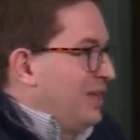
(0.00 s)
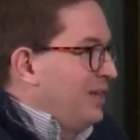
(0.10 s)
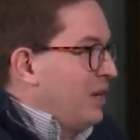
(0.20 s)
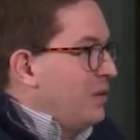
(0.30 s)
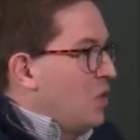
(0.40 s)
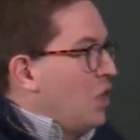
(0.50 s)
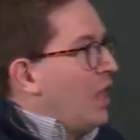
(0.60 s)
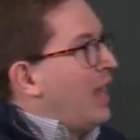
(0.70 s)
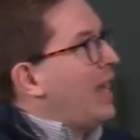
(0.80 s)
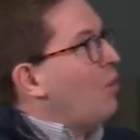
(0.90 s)
You know,
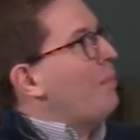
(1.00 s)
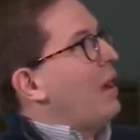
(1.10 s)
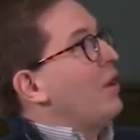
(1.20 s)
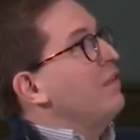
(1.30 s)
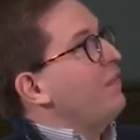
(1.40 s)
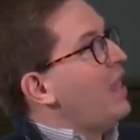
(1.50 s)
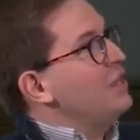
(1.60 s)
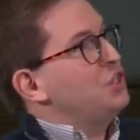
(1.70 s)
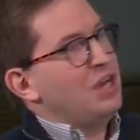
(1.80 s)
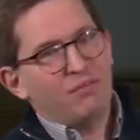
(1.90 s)
how about if
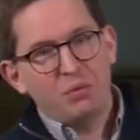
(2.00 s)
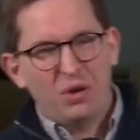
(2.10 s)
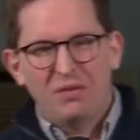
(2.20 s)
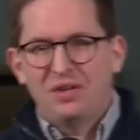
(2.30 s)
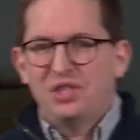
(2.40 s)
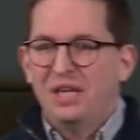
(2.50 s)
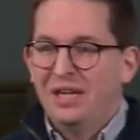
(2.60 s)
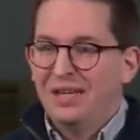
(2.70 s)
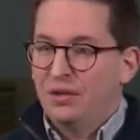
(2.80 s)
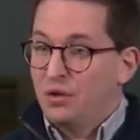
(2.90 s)
each and every one of us
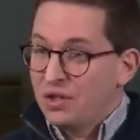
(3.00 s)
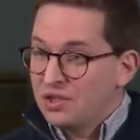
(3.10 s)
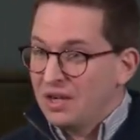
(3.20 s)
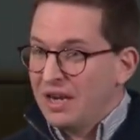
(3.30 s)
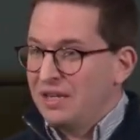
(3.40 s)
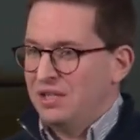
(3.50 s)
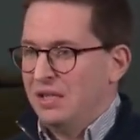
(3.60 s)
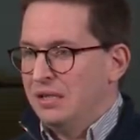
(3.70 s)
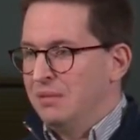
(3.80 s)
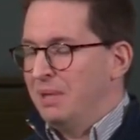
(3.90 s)
here who considered
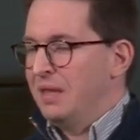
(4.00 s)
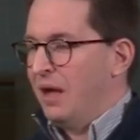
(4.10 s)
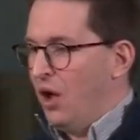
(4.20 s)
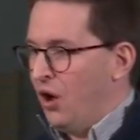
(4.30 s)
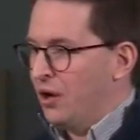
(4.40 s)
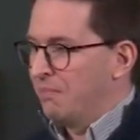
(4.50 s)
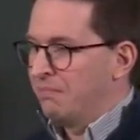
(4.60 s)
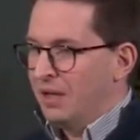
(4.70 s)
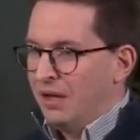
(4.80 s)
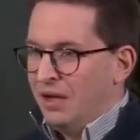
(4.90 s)
HT to be their home
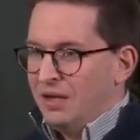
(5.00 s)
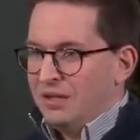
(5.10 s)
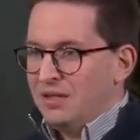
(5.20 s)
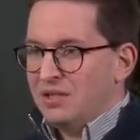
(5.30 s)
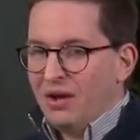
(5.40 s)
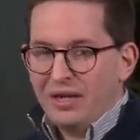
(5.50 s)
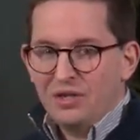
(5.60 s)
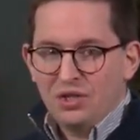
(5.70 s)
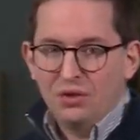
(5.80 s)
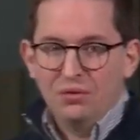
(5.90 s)

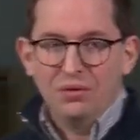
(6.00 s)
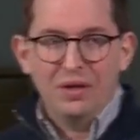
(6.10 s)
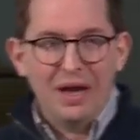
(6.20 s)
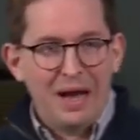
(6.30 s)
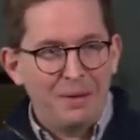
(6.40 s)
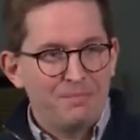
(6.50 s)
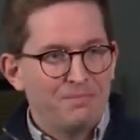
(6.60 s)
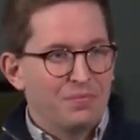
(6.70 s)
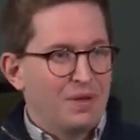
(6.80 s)
decided to um,